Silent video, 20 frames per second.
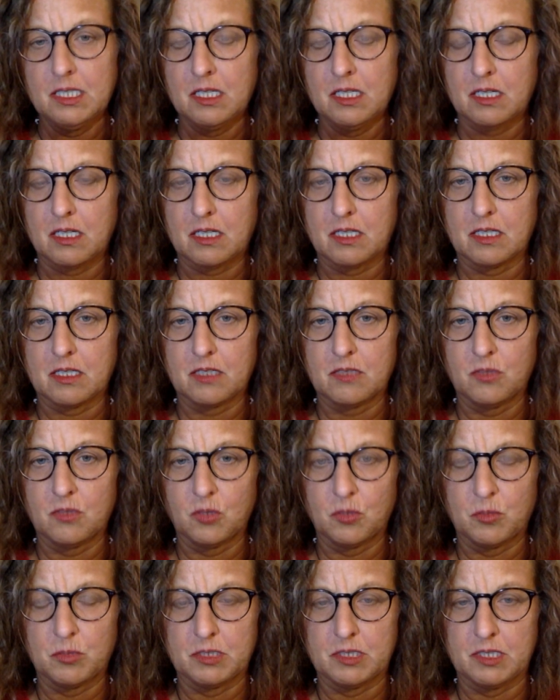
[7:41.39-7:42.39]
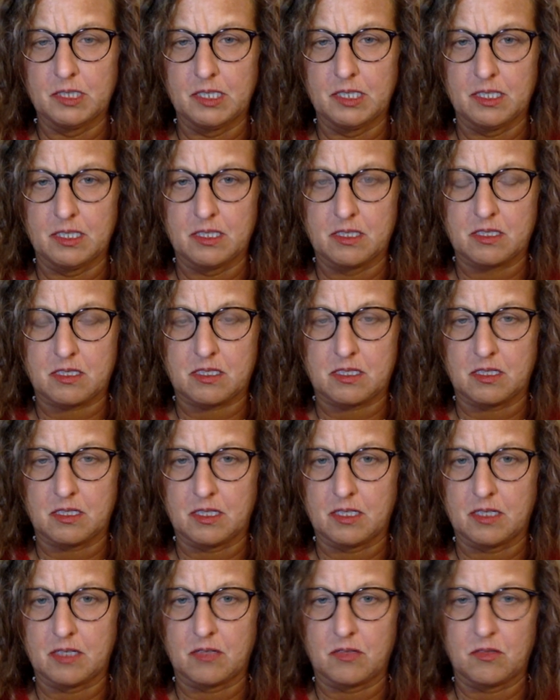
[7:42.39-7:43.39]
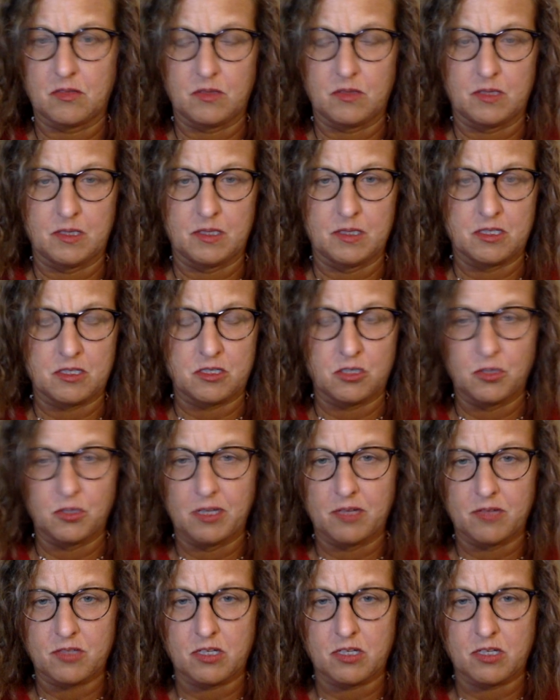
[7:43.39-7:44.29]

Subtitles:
normally it's slowdown